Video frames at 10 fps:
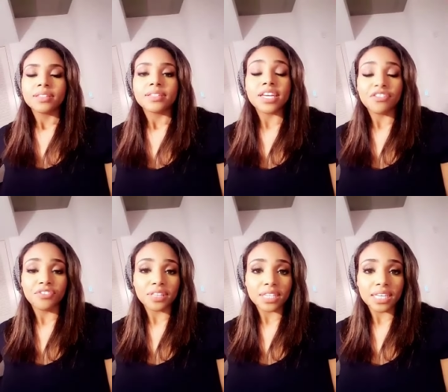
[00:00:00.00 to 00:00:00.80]

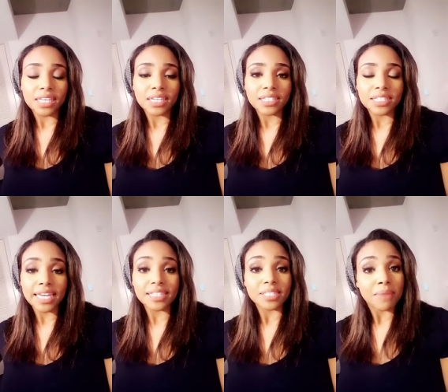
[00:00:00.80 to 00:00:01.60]
Definitely
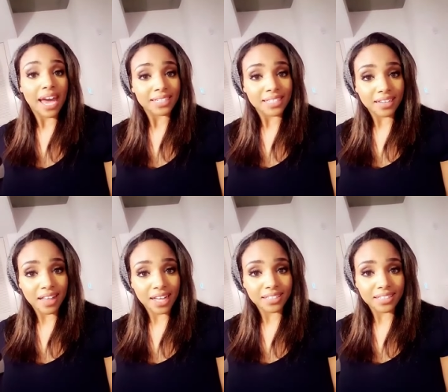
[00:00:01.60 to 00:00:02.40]
take some acting
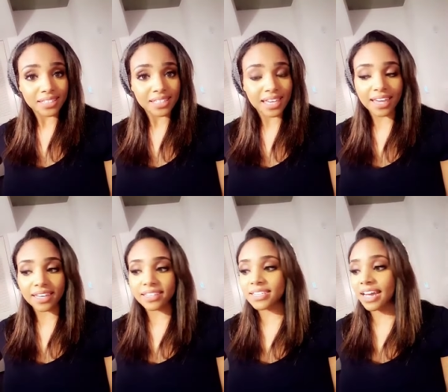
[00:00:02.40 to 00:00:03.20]
classes
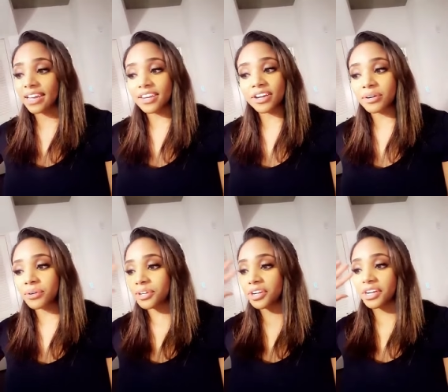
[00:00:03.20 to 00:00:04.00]
and I
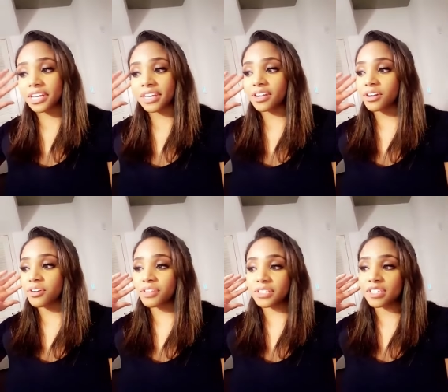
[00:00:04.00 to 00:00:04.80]
know you're going to
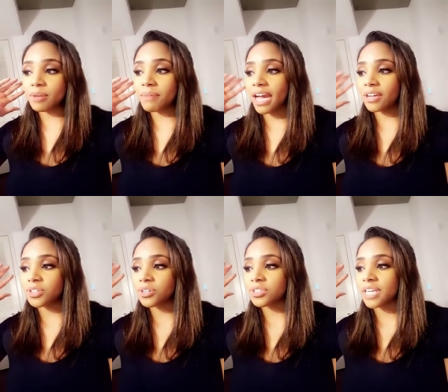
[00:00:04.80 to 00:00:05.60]
hear that some
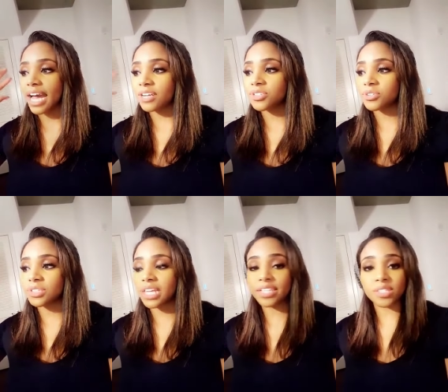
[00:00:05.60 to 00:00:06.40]
actors,
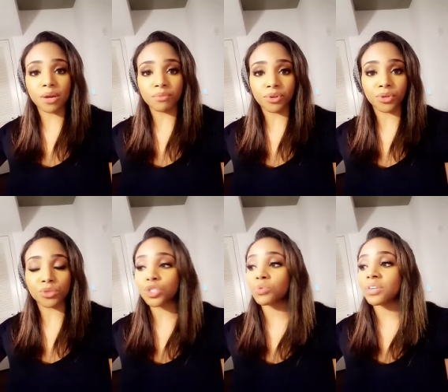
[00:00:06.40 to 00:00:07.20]
actors like Tom
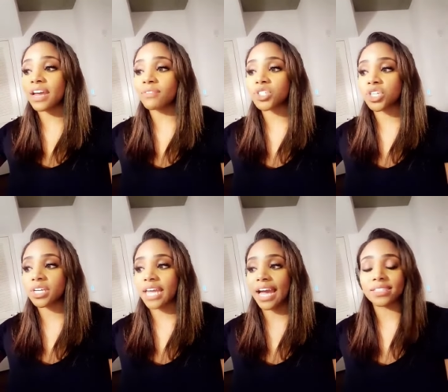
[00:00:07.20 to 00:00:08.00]
Cruise who never
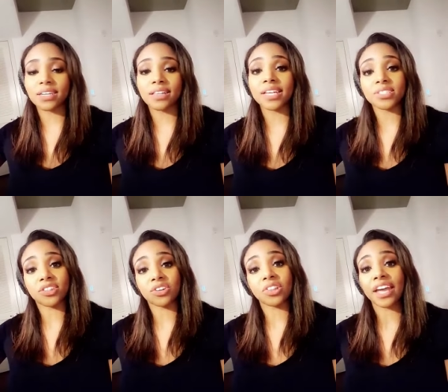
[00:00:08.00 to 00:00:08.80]
took an acting class
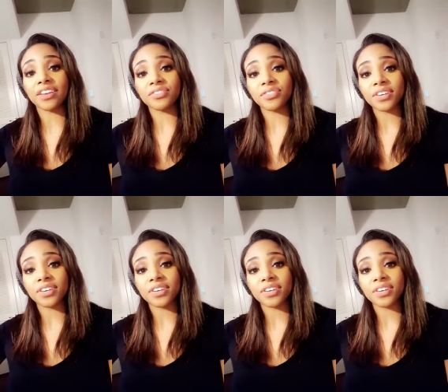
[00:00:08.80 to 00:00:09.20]
in their life,